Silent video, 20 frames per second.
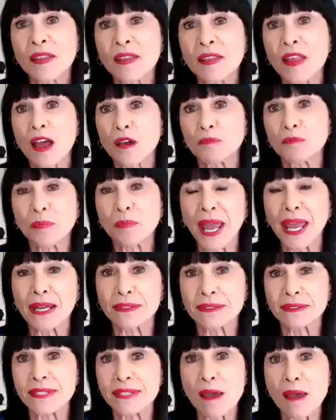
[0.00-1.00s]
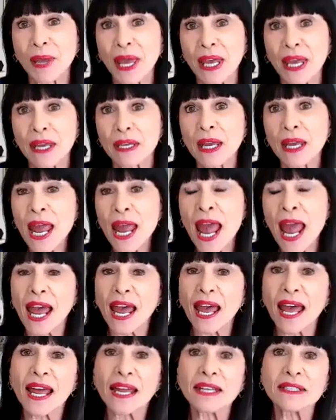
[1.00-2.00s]
the pandemic.
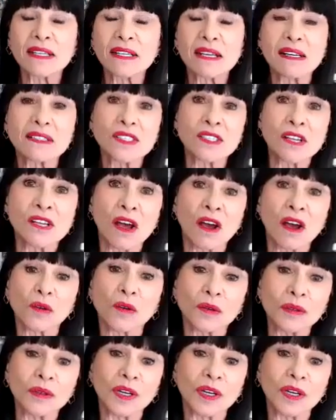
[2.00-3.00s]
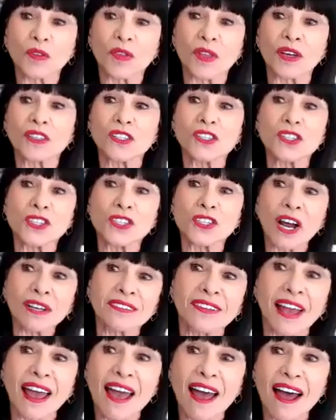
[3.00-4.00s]
And so the
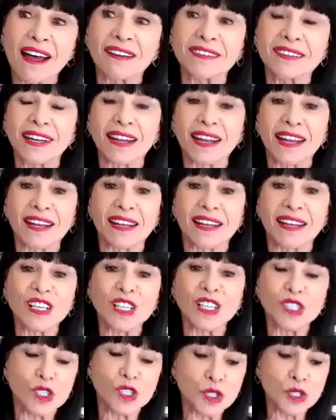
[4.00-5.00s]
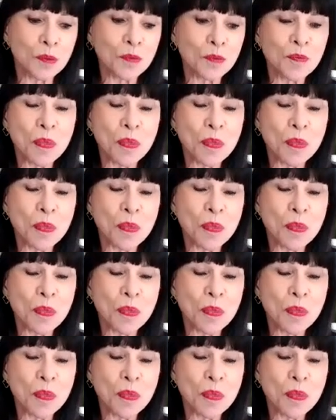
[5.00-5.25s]
shutdown is